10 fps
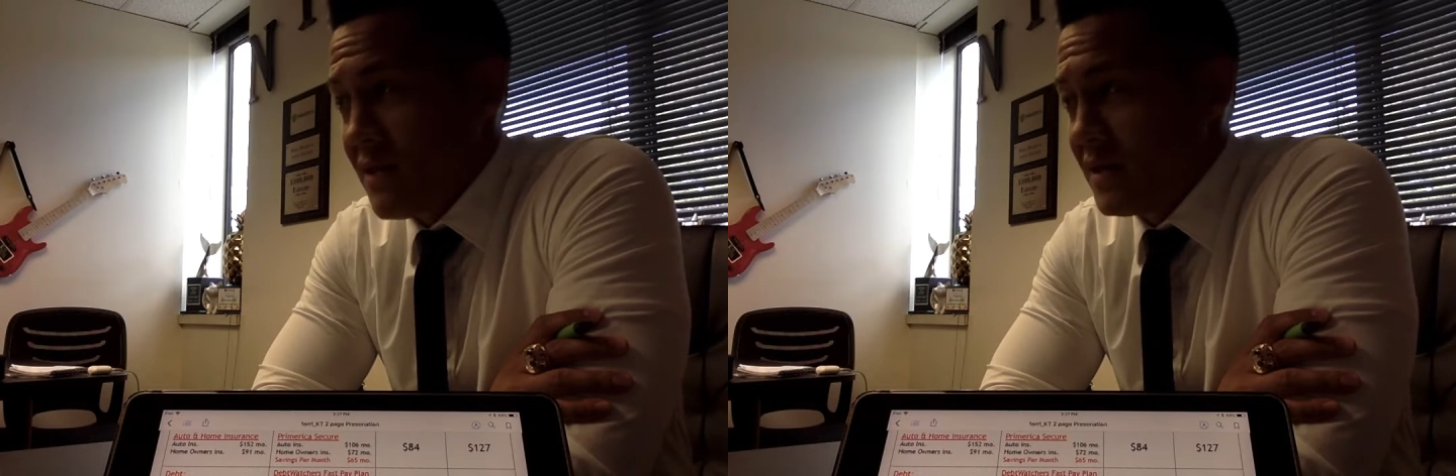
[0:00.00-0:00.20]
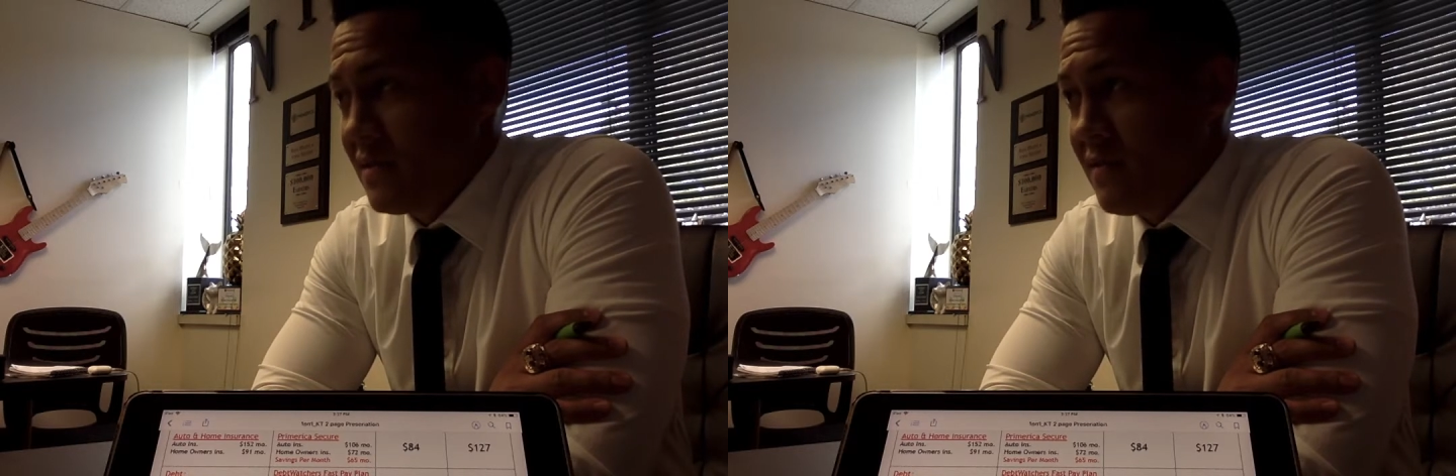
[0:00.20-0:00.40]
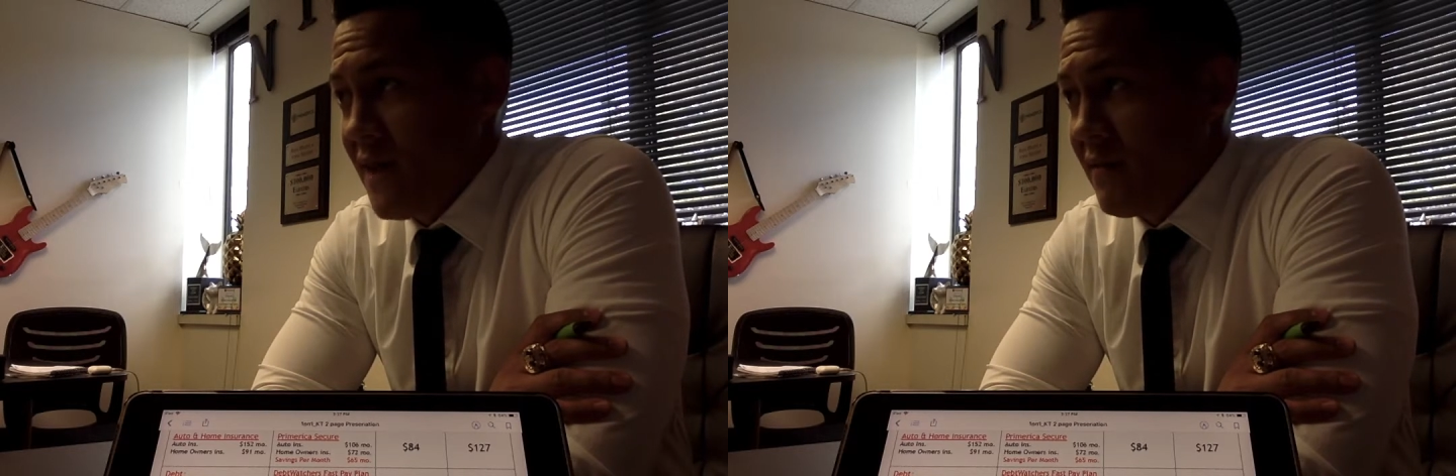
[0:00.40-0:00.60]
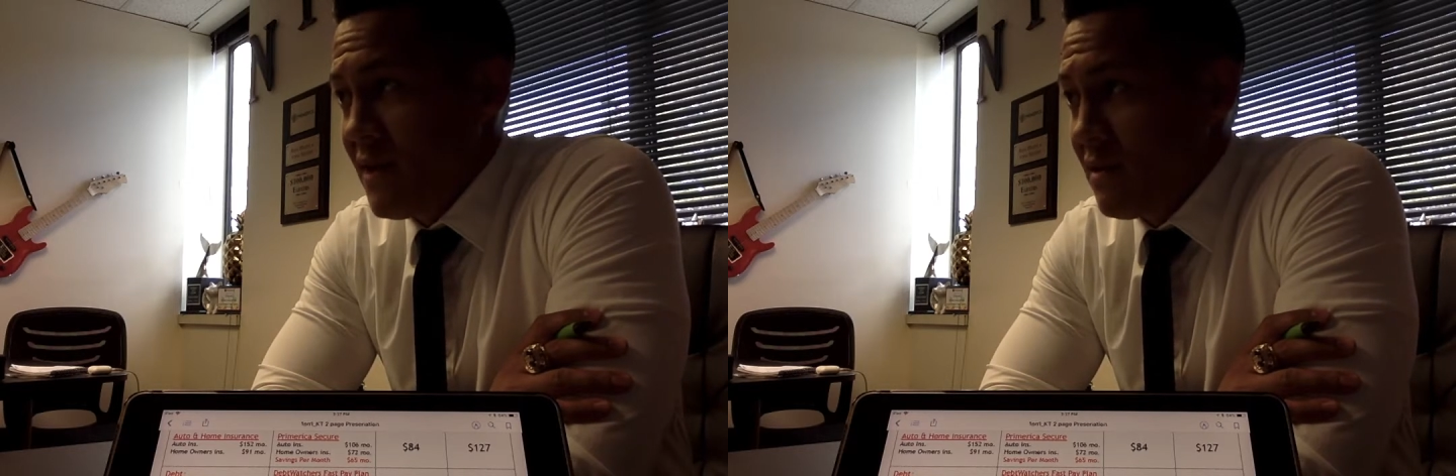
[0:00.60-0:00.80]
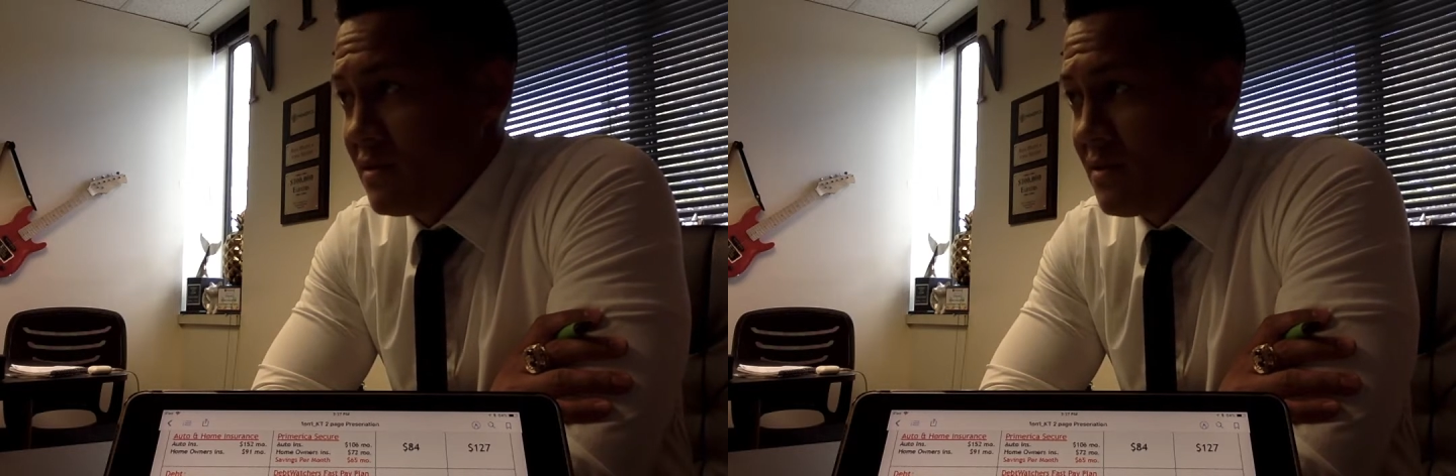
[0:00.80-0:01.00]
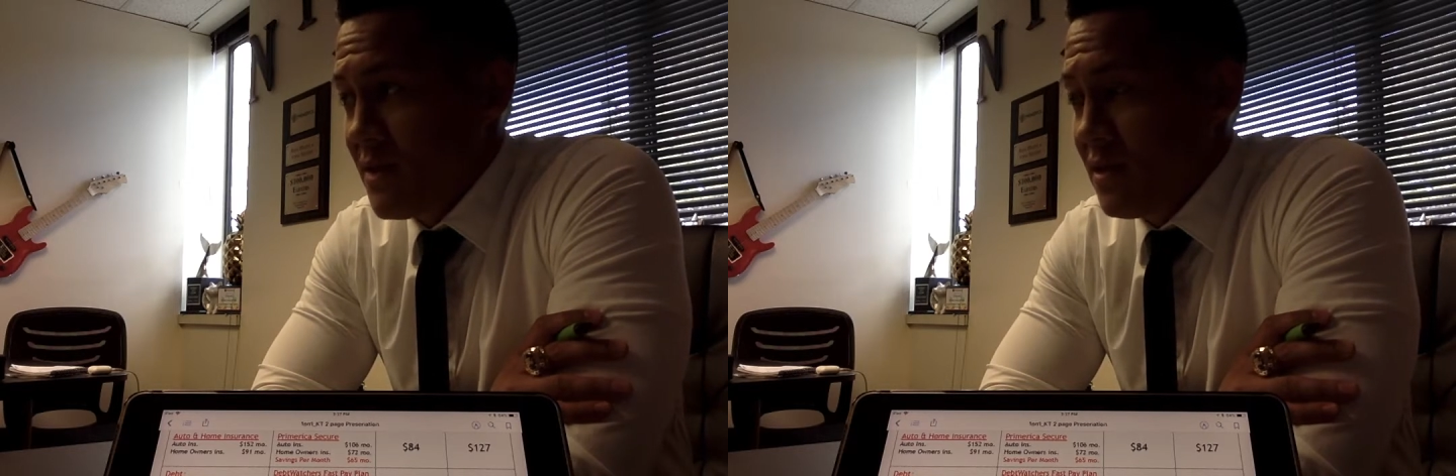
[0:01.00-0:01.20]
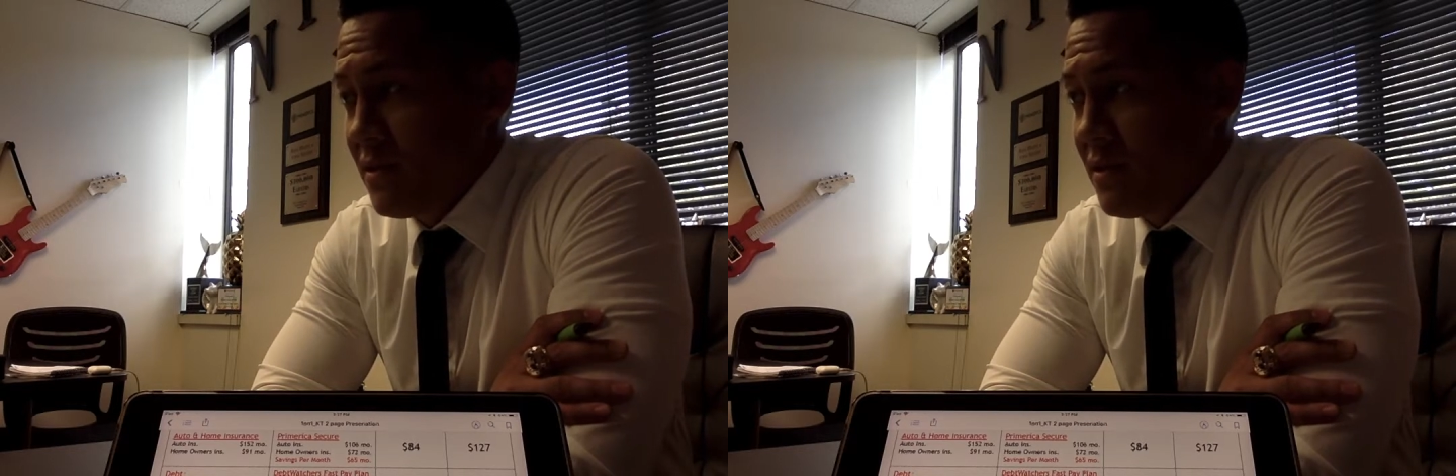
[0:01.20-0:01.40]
less than $5 a month?